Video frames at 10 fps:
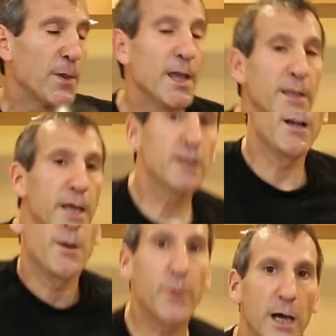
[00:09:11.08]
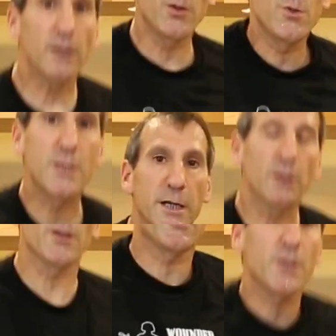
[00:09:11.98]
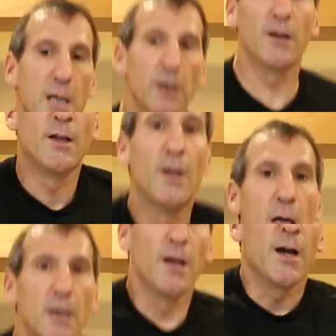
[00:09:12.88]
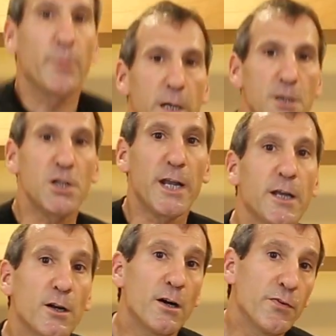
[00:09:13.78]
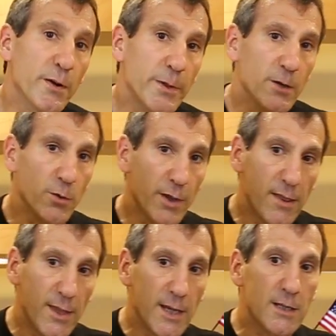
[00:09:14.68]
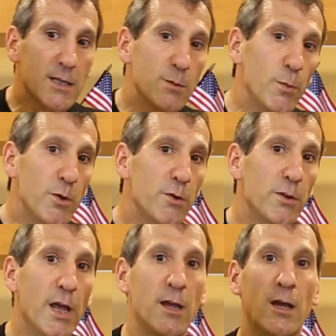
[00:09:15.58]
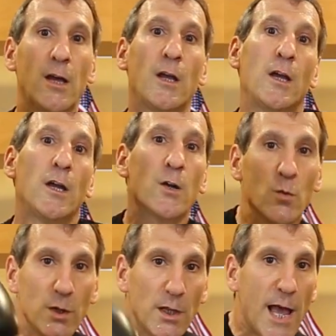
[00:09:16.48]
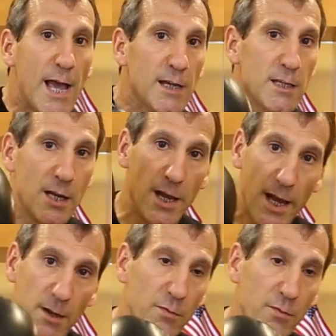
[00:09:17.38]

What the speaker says: And then I'm kind of losing it a little, so I'm going to shake it off, and I'm going to really think smooth, relaxed, and